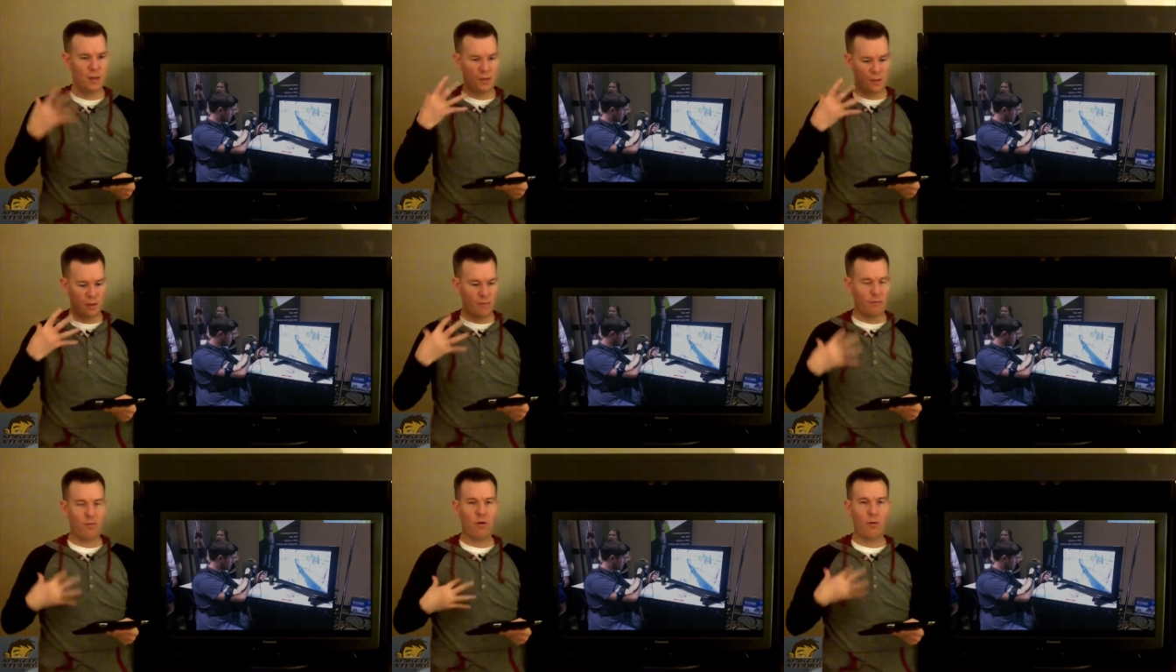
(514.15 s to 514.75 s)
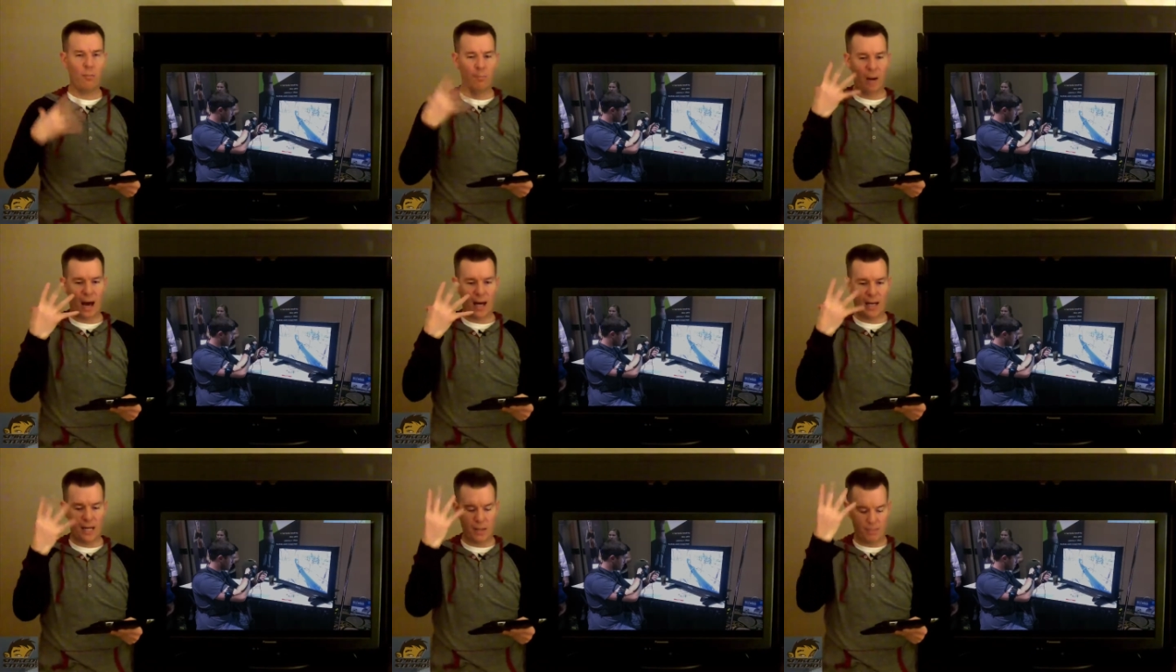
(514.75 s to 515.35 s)
This is a full
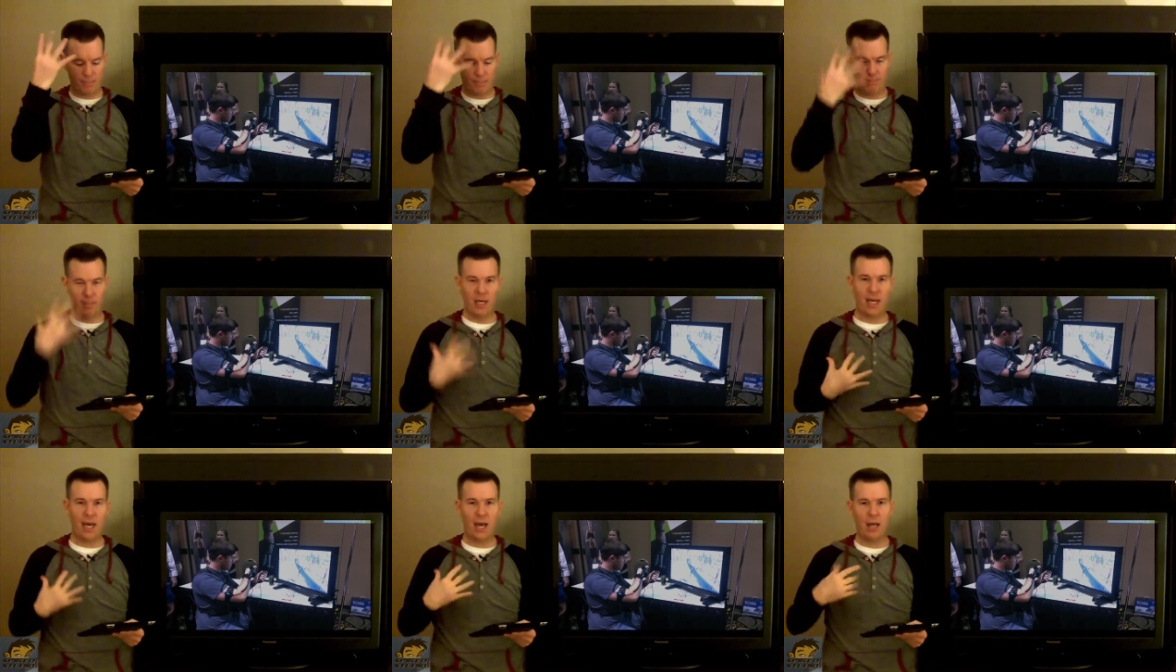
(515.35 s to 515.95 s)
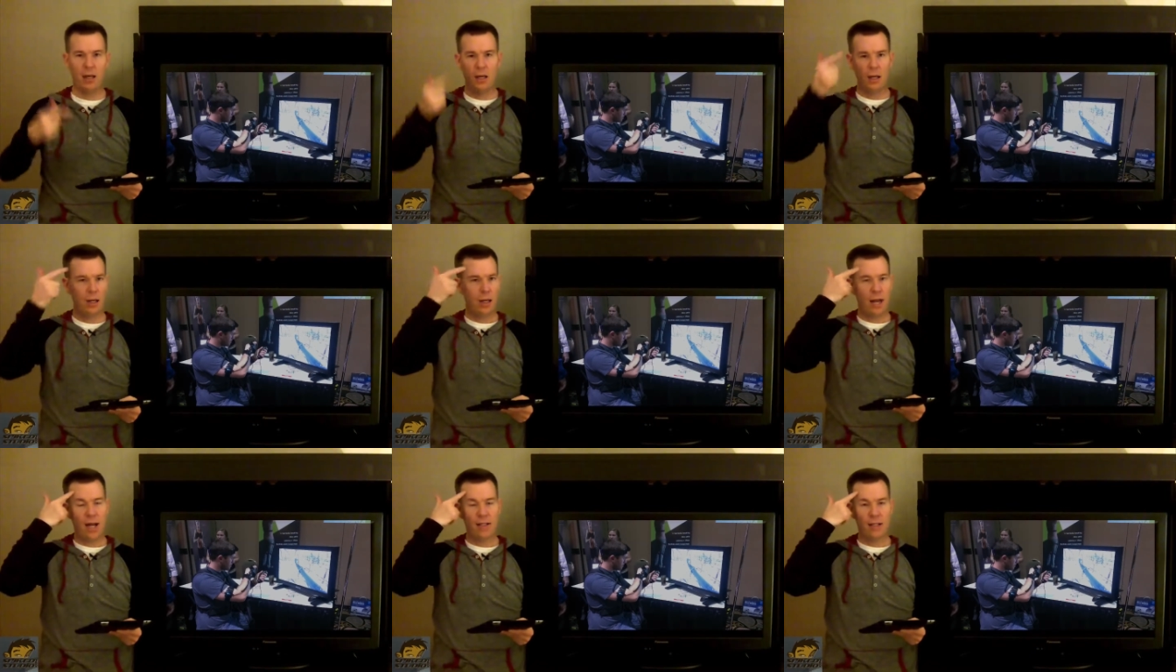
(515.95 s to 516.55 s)
body kit. It
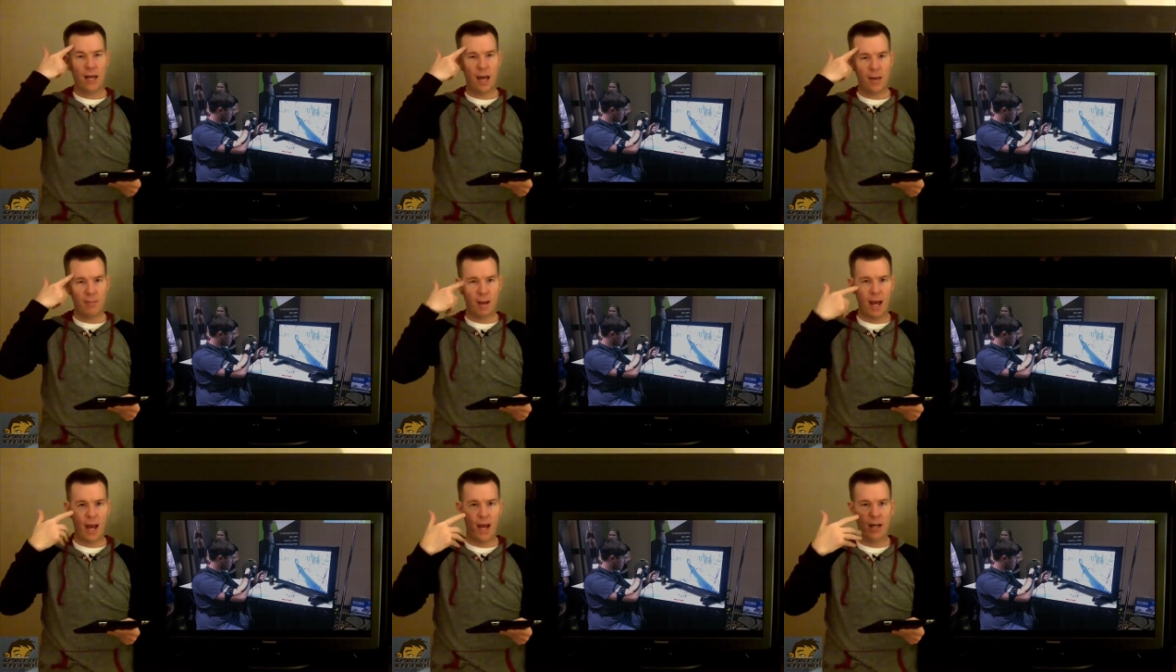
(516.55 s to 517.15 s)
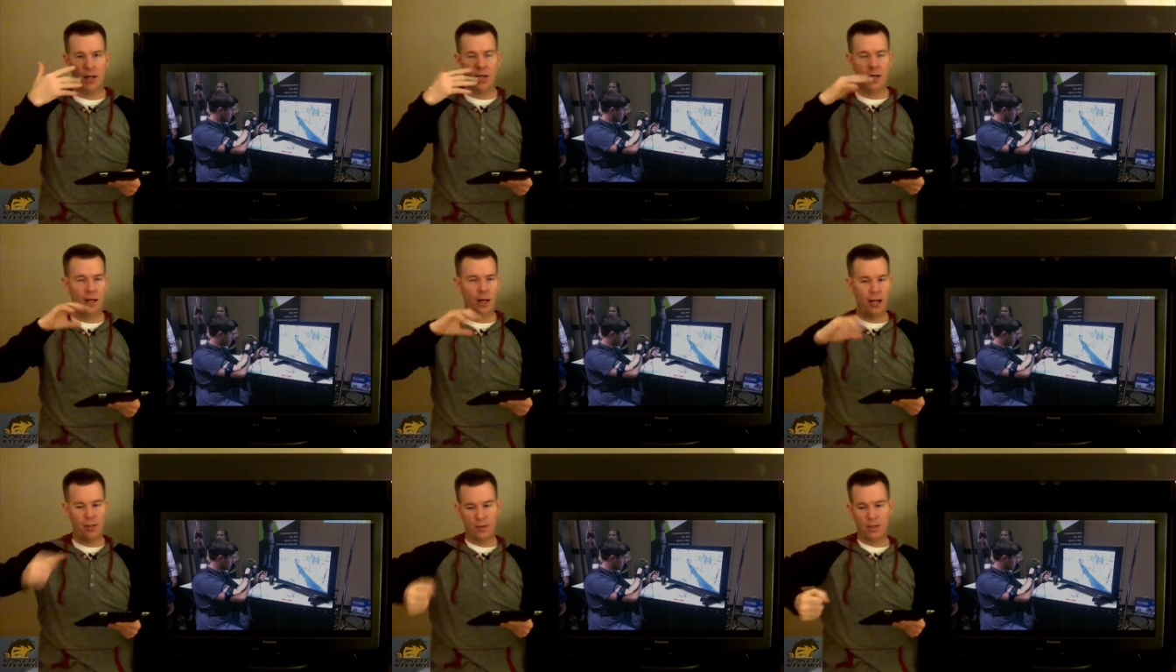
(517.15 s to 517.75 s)
has a headband,
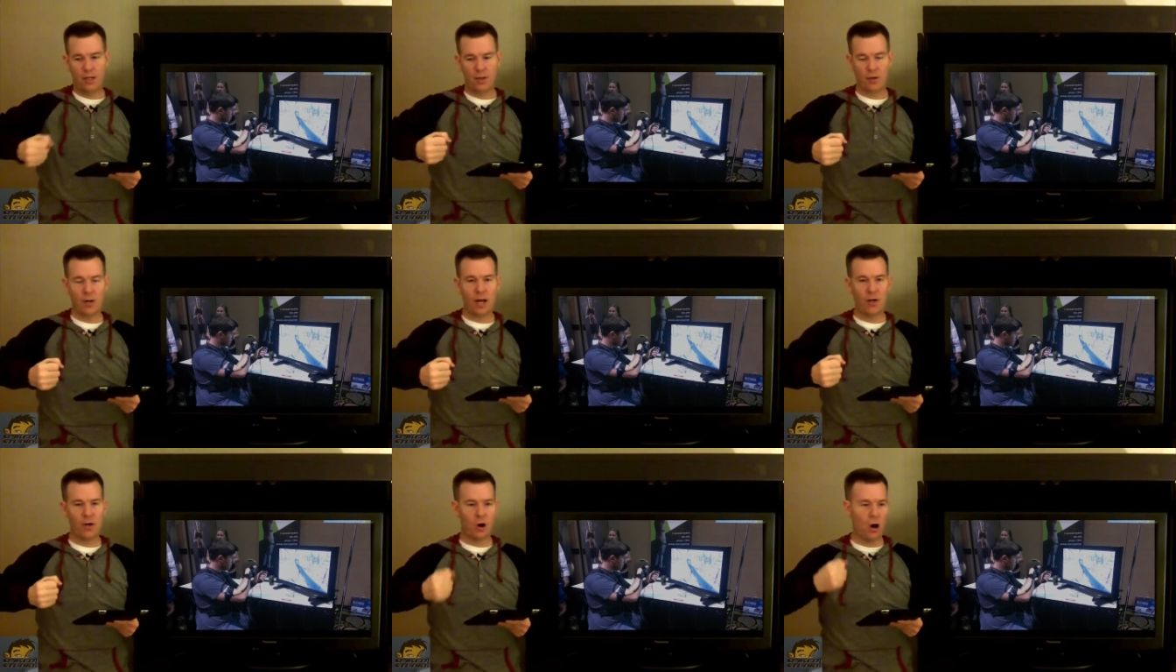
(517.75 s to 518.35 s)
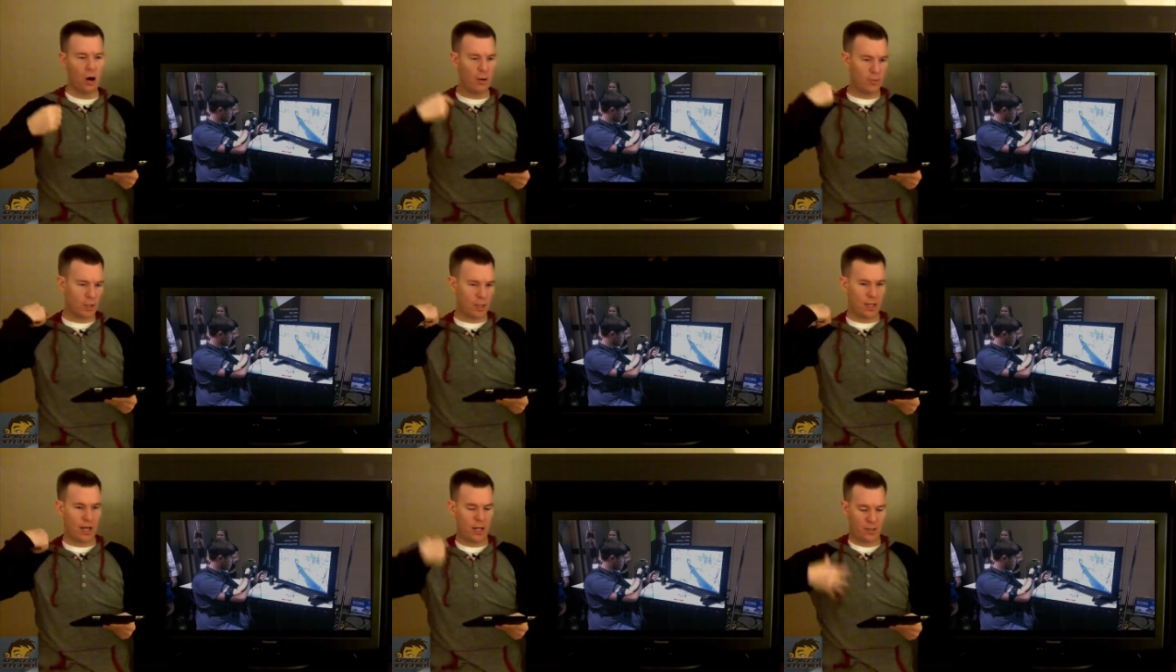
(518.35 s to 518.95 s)
it has things that go down your arms,
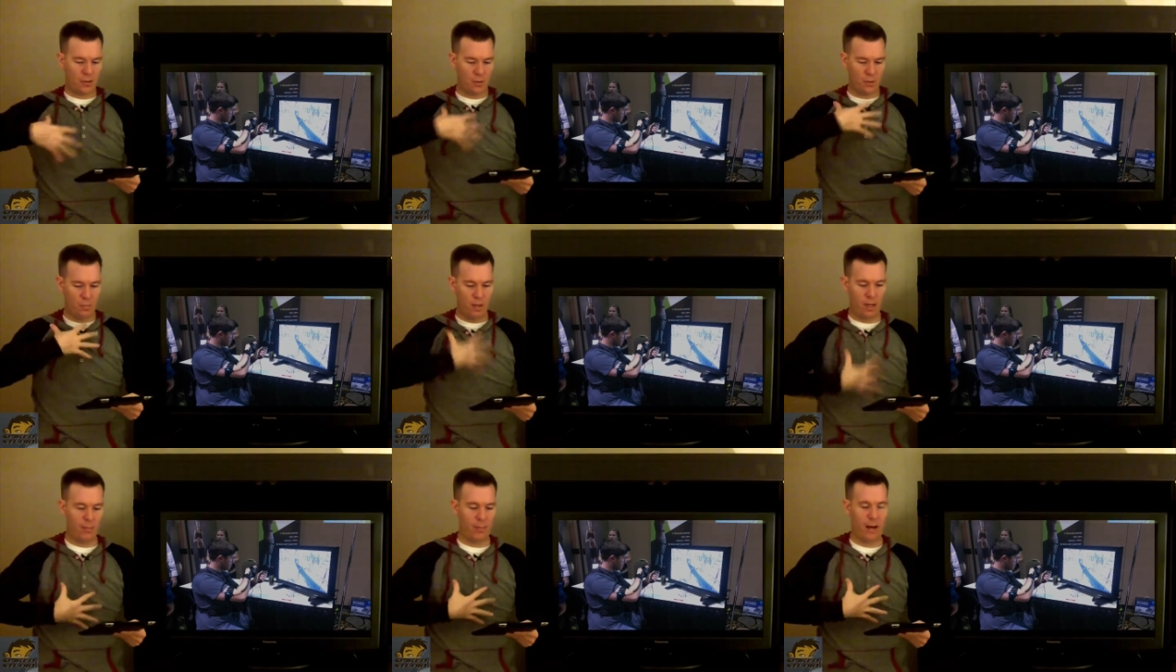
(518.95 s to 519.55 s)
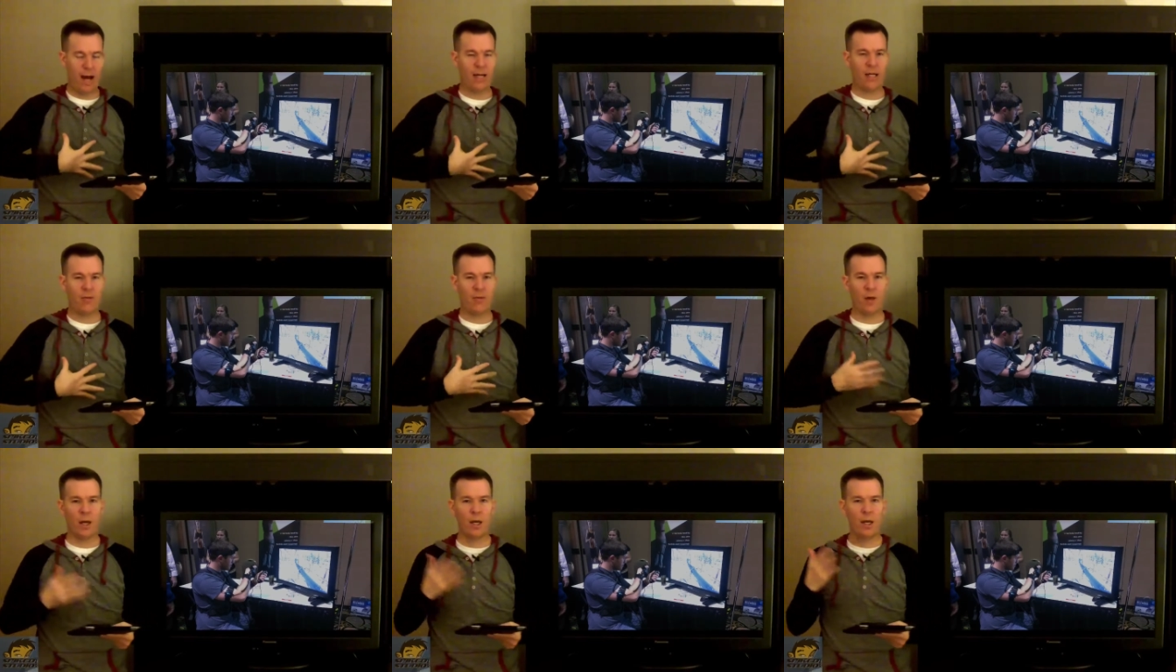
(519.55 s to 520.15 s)
it connects to a big body
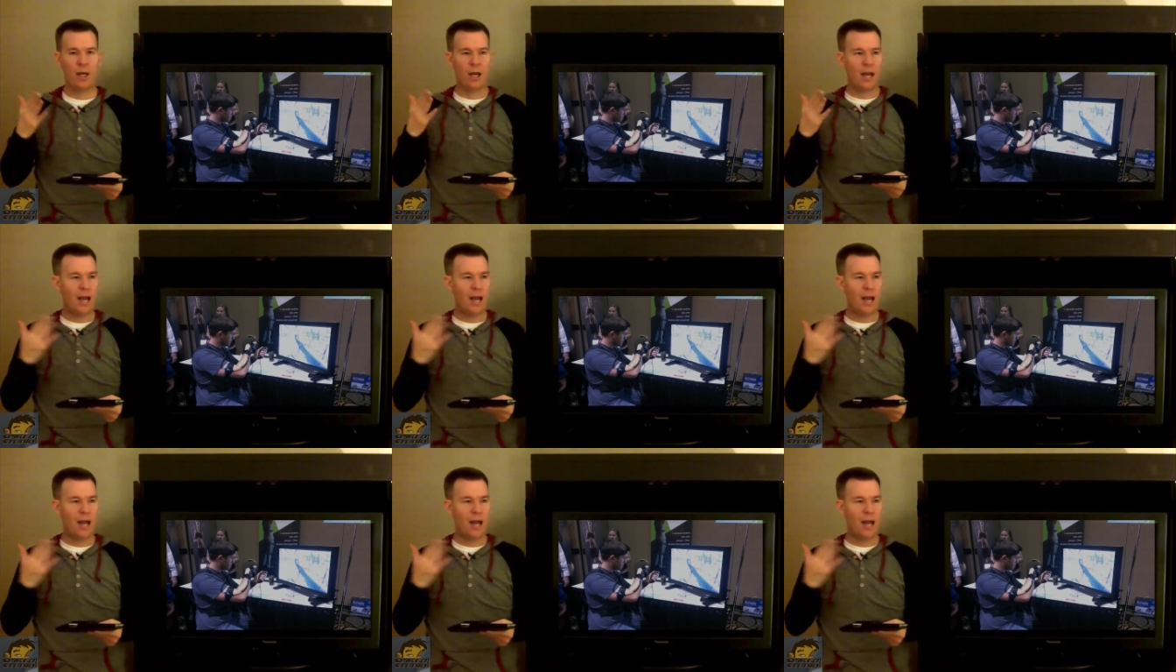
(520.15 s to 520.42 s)
thing.